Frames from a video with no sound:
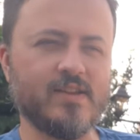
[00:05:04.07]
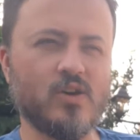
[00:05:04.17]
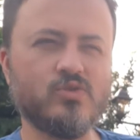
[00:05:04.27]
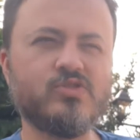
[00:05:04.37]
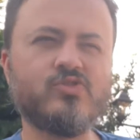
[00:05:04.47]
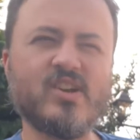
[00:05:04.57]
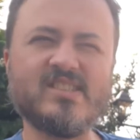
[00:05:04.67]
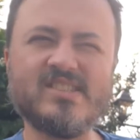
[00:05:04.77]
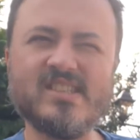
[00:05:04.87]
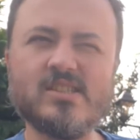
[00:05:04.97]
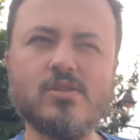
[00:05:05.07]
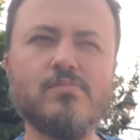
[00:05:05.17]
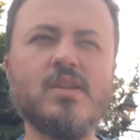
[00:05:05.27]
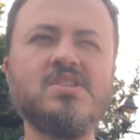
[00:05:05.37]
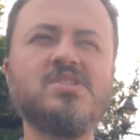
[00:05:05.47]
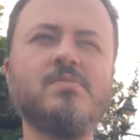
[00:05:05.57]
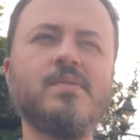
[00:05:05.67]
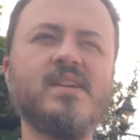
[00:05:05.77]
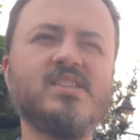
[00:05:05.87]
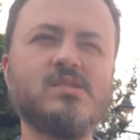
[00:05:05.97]
the whole stress system needs to be
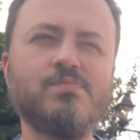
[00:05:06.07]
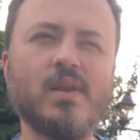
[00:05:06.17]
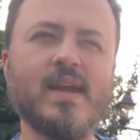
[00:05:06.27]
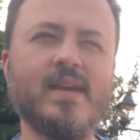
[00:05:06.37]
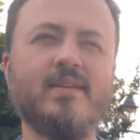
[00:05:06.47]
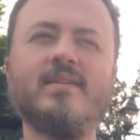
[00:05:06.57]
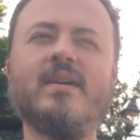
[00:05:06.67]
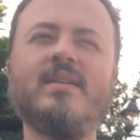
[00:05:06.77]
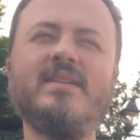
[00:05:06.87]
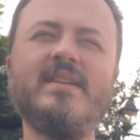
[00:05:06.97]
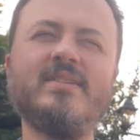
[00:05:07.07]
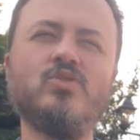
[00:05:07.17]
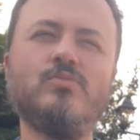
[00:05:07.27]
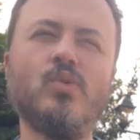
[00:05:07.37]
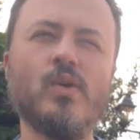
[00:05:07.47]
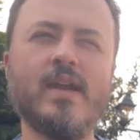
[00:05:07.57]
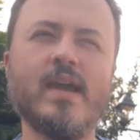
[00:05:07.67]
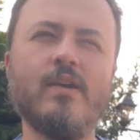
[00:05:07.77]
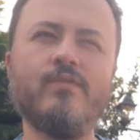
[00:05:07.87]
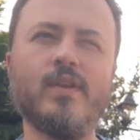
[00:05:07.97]
explained a little more
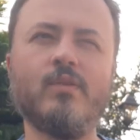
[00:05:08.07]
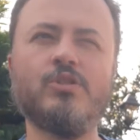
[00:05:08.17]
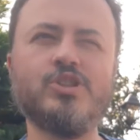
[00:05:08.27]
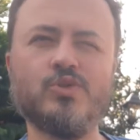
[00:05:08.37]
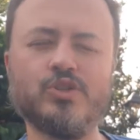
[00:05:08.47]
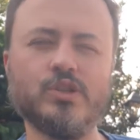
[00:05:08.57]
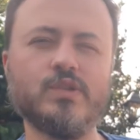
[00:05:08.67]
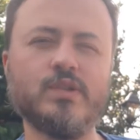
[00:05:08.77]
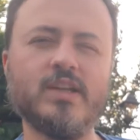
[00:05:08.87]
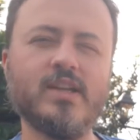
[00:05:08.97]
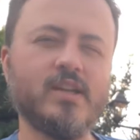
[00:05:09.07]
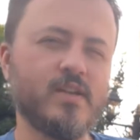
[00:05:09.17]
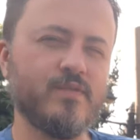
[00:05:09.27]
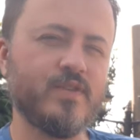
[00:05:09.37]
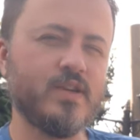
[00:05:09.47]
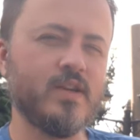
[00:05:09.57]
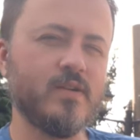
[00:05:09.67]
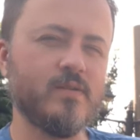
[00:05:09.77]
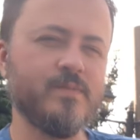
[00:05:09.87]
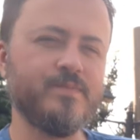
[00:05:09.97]
carefully, which I'll do in another
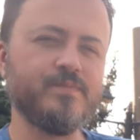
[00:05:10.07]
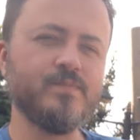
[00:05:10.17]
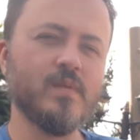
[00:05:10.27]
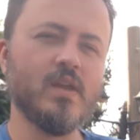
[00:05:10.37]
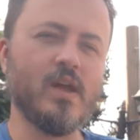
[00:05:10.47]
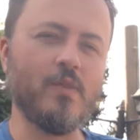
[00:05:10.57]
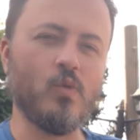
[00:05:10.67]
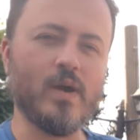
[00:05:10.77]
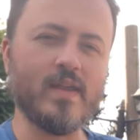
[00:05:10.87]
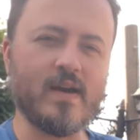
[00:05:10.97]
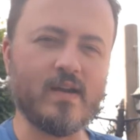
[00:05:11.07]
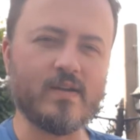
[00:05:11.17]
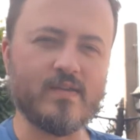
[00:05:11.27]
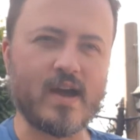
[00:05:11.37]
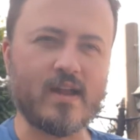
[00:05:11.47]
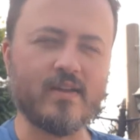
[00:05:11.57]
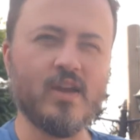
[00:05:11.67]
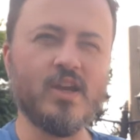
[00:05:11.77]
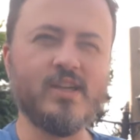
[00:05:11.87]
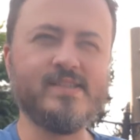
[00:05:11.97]
video. And the way that
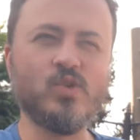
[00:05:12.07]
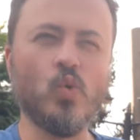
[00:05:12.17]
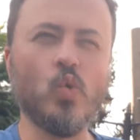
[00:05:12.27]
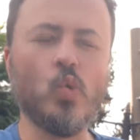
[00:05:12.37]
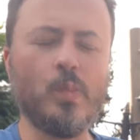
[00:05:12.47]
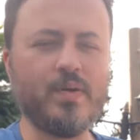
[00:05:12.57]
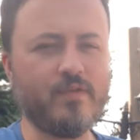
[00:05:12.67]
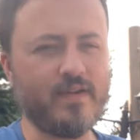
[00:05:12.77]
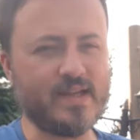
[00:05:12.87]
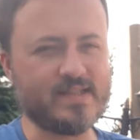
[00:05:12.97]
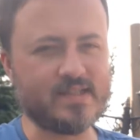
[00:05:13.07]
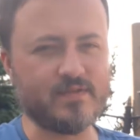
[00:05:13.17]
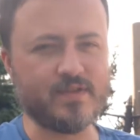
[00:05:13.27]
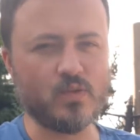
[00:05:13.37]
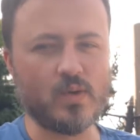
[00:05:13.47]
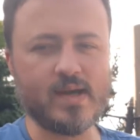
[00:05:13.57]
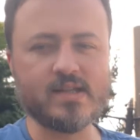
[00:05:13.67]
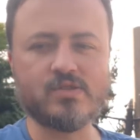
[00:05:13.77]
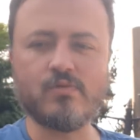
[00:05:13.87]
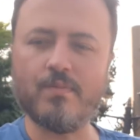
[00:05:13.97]
is all pervasive, and the way
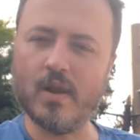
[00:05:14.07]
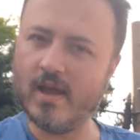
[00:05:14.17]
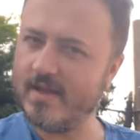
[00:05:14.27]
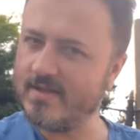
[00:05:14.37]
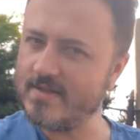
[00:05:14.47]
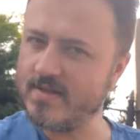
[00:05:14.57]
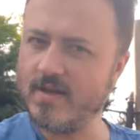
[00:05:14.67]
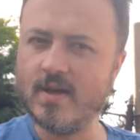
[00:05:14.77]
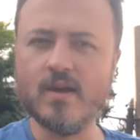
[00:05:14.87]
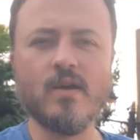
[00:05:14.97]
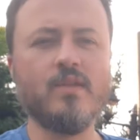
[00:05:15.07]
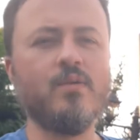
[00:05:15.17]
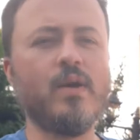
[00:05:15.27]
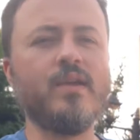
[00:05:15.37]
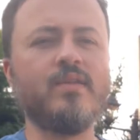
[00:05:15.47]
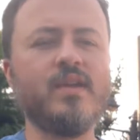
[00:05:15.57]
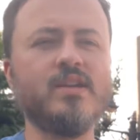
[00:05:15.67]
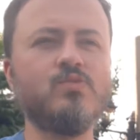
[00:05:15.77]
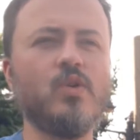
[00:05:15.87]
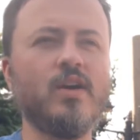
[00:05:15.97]
it's replaced the way
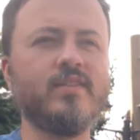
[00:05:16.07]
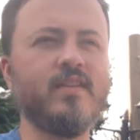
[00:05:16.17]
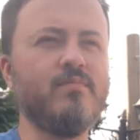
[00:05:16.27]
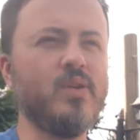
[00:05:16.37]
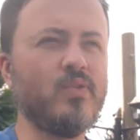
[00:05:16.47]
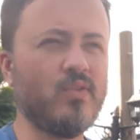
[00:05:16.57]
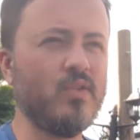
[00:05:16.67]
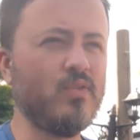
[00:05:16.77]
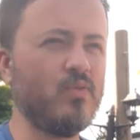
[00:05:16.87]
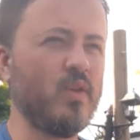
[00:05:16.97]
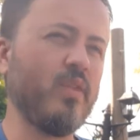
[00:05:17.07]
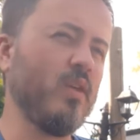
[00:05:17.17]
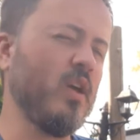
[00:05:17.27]
things worked in Mutant, with